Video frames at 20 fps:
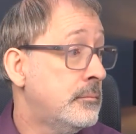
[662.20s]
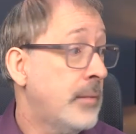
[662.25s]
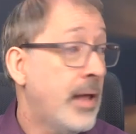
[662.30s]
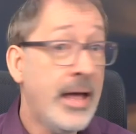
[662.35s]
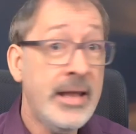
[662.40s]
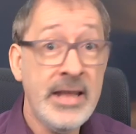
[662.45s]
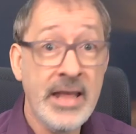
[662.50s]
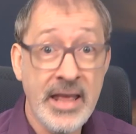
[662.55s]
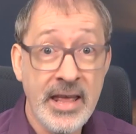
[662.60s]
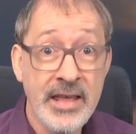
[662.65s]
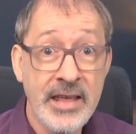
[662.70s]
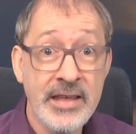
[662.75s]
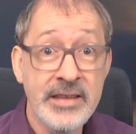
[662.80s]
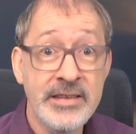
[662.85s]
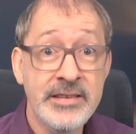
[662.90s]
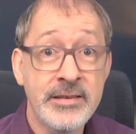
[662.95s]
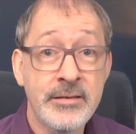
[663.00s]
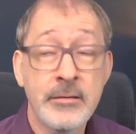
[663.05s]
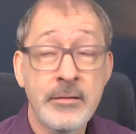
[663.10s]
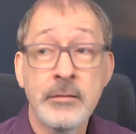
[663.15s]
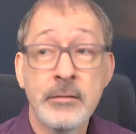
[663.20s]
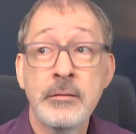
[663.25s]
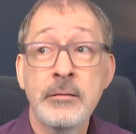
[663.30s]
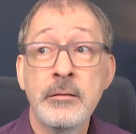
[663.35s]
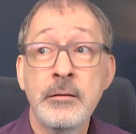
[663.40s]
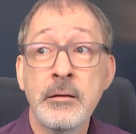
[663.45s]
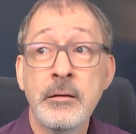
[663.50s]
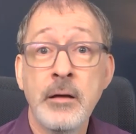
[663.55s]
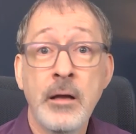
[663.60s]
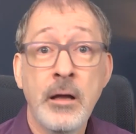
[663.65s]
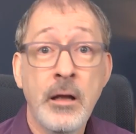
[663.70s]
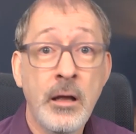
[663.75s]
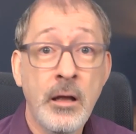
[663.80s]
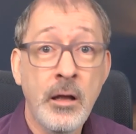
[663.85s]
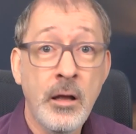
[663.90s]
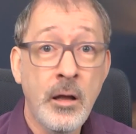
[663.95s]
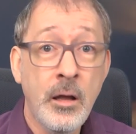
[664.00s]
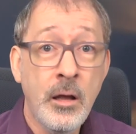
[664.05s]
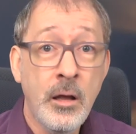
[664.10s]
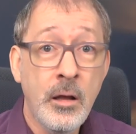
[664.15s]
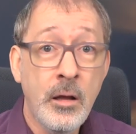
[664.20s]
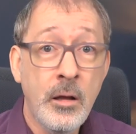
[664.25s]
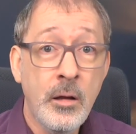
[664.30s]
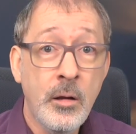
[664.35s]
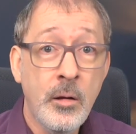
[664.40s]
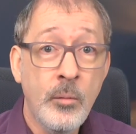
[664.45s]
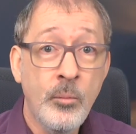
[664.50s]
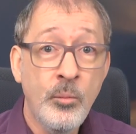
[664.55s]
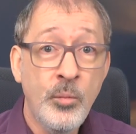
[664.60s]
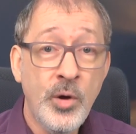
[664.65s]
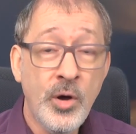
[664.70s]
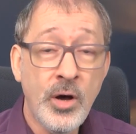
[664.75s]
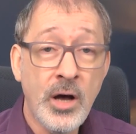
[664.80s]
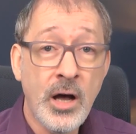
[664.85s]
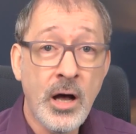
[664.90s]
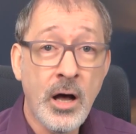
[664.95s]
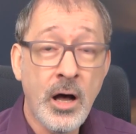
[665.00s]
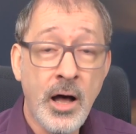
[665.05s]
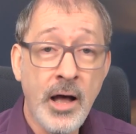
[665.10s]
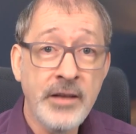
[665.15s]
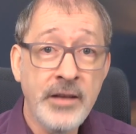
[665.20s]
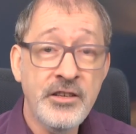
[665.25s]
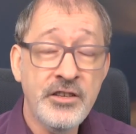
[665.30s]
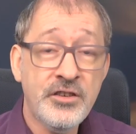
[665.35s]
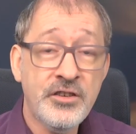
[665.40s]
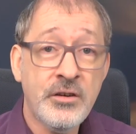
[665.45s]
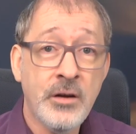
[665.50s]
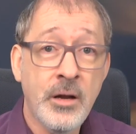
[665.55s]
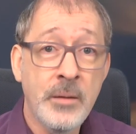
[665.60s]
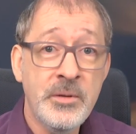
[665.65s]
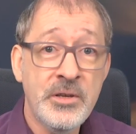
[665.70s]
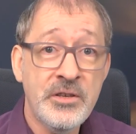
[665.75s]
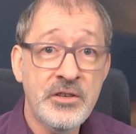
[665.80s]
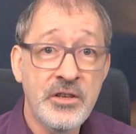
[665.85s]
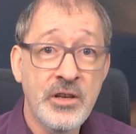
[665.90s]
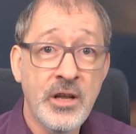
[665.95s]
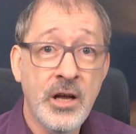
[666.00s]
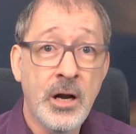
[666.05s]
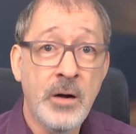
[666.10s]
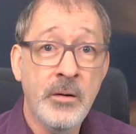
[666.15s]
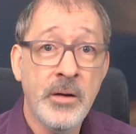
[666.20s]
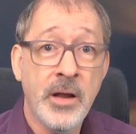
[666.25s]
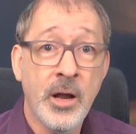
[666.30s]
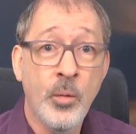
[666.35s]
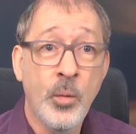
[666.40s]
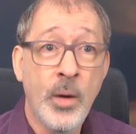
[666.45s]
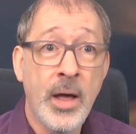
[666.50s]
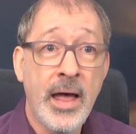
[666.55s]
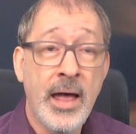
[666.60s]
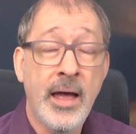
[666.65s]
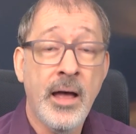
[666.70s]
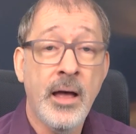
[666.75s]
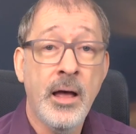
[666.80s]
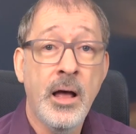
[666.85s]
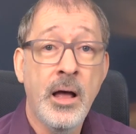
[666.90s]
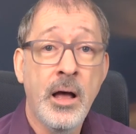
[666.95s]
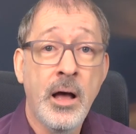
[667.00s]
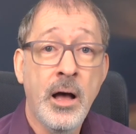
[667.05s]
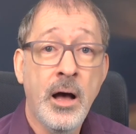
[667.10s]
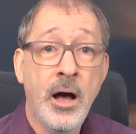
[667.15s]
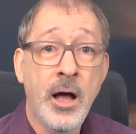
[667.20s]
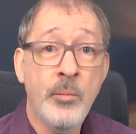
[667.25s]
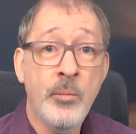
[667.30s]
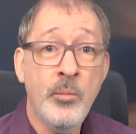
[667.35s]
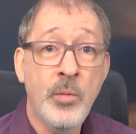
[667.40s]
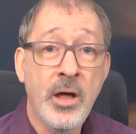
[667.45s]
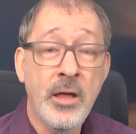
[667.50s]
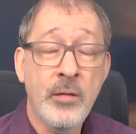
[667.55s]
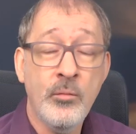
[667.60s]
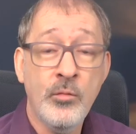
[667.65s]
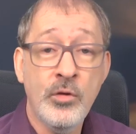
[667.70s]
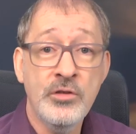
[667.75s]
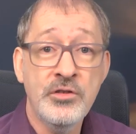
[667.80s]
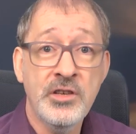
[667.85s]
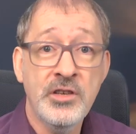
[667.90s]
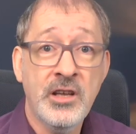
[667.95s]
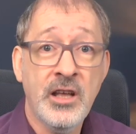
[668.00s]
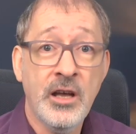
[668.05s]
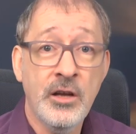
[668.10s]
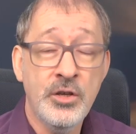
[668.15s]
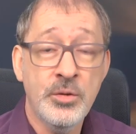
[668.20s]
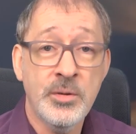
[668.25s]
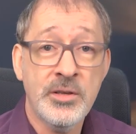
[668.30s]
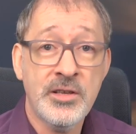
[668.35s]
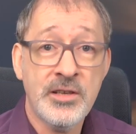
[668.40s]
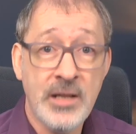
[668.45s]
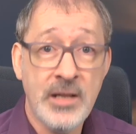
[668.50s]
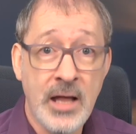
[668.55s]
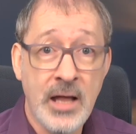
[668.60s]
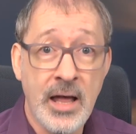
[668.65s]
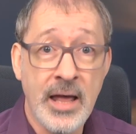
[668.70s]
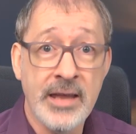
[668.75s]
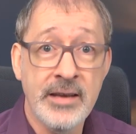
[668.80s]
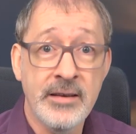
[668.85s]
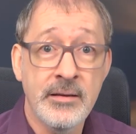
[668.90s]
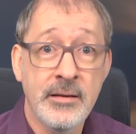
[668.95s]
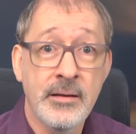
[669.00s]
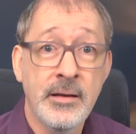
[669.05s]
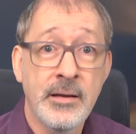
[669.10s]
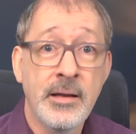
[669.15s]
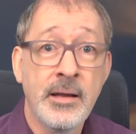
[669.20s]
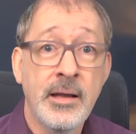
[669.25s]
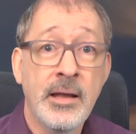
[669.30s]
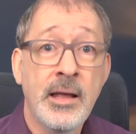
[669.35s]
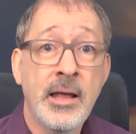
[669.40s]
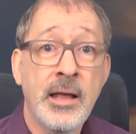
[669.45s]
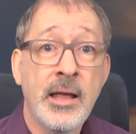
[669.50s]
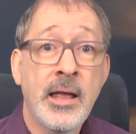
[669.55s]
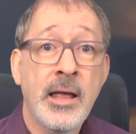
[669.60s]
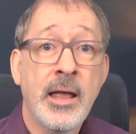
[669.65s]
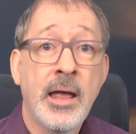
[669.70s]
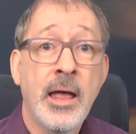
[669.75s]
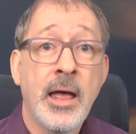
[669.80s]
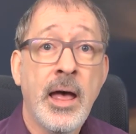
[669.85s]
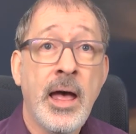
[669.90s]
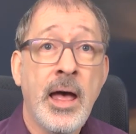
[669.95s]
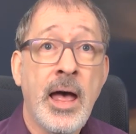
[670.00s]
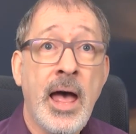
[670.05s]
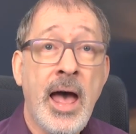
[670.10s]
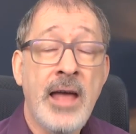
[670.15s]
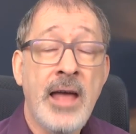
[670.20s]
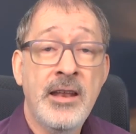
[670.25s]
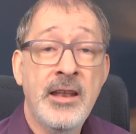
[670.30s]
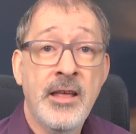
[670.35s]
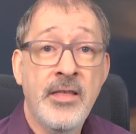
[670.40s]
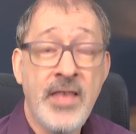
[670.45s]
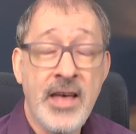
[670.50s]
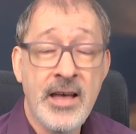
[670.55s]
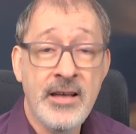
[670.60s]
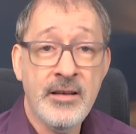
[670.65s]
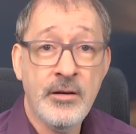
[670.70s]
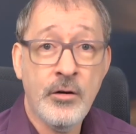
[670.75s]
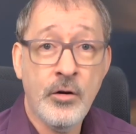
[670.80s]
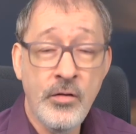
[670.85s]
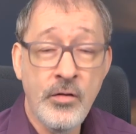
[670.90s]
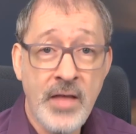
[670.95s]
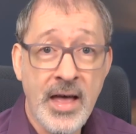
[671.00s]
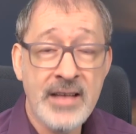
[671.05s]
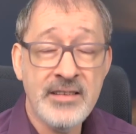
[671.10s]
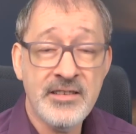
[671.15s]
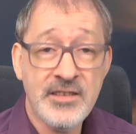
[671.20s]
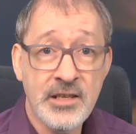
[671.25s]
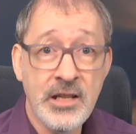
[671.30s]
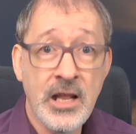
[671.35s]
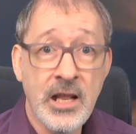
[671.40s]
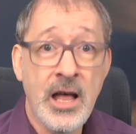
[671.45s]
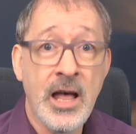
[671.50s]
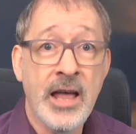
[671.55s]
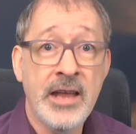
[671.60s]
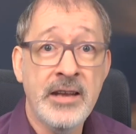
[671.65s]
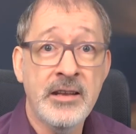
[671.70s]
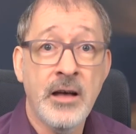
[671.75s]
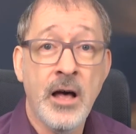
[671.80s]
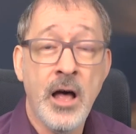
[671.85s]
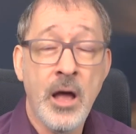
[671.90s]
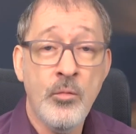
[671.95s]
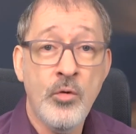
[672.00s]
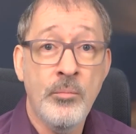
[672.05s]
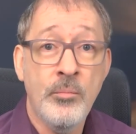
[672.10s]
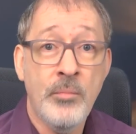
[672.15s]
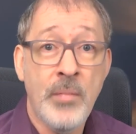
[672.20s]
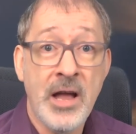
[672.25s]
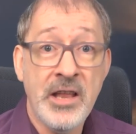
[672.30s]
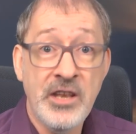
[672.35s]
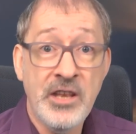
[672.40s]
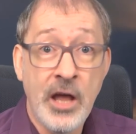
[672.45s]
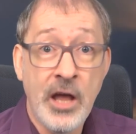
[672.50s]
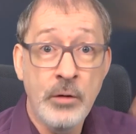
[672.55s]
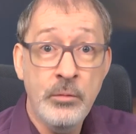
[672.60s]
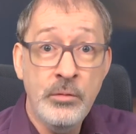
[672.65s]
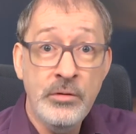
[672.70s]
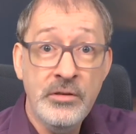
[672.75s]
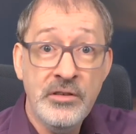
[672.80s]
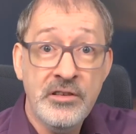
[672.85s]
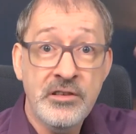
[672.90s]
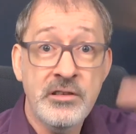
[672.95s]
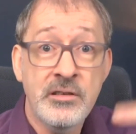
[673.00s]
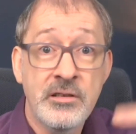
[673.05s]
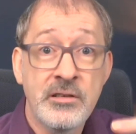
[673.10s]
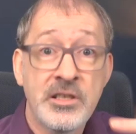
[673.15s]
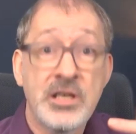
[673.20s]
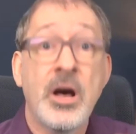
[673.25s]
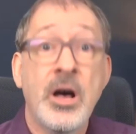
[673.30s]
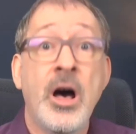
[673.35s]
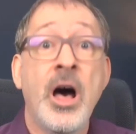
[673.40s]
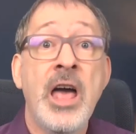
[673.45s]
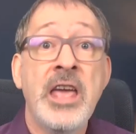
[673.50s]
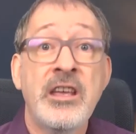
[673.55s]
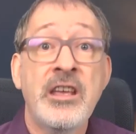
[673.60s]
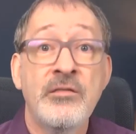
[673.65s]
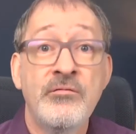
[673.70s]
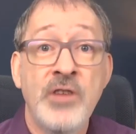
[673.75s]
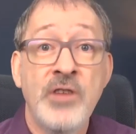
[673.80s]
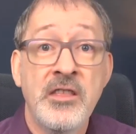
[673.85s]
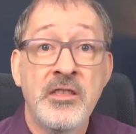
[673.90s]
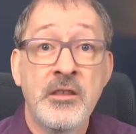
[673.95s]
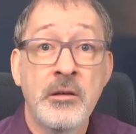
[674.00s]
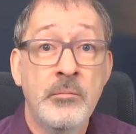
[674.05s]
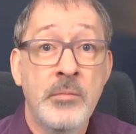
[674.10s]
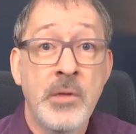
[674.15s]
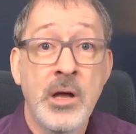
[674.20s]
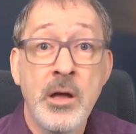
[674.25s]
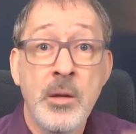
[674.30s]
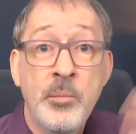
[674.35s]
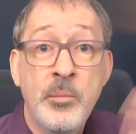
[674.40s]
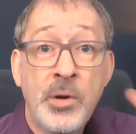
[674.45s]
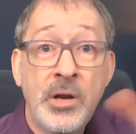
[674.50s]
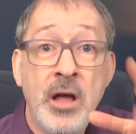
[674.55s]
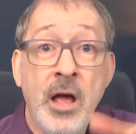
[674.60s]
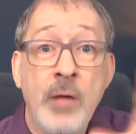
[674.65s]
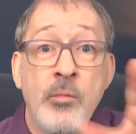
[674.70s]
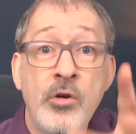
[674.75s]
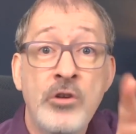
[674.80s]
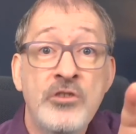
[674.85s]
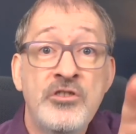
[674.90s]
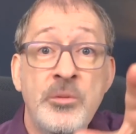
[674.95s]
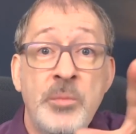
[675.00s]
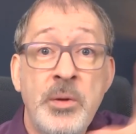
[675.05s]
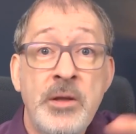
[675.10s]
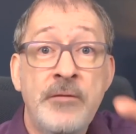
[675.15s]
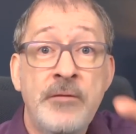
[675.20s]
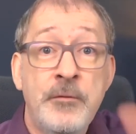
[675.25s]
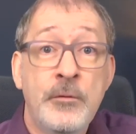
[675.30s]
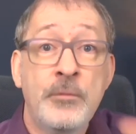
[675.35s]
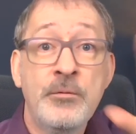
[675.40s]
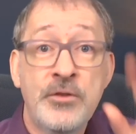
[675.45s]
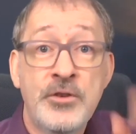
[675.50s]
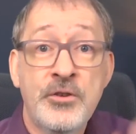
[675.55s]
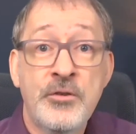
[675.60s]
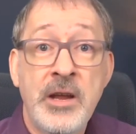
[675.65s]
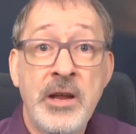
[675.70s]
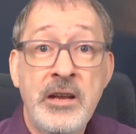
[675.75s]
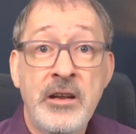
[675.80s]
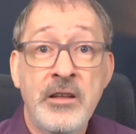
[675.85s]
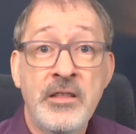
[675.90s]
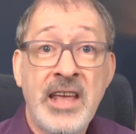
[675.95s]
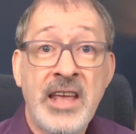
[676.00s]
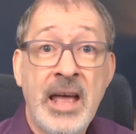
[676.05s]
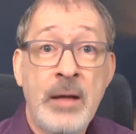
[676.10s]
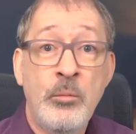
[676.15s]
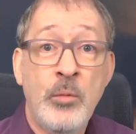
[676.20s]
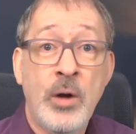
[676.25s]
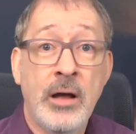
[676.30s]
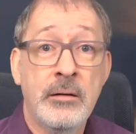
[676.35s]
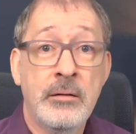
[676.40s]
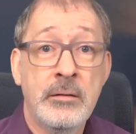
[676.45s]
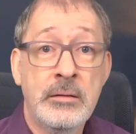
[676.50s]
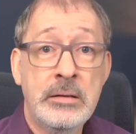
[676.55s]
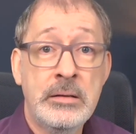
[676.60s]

And it is. But I described a scenario where I might want to go to a slide. And on that slide, I want my notes so I can read them. But I want to be full screen on the camera.